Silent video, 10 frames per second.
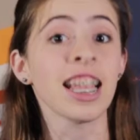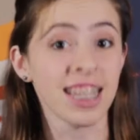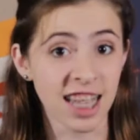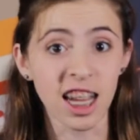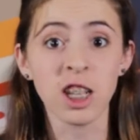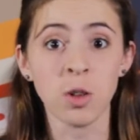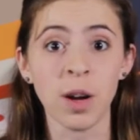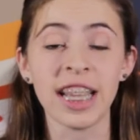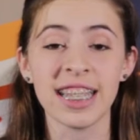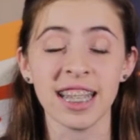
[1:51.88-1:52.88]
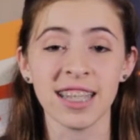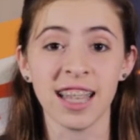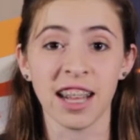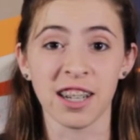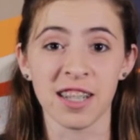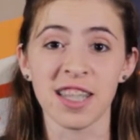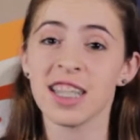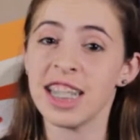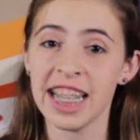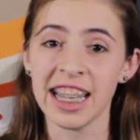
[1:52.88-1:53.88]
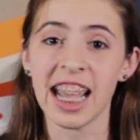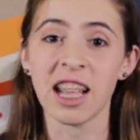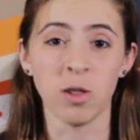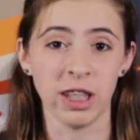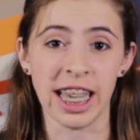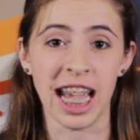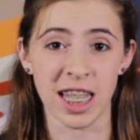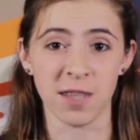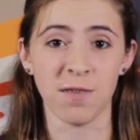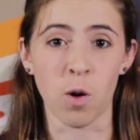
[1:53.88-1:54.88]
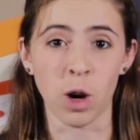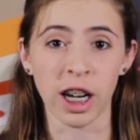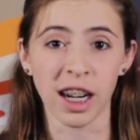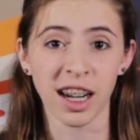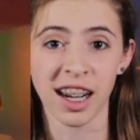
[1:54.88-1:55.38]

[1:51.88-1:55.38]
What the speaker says: Instead of 26 letters, DNA only has 4.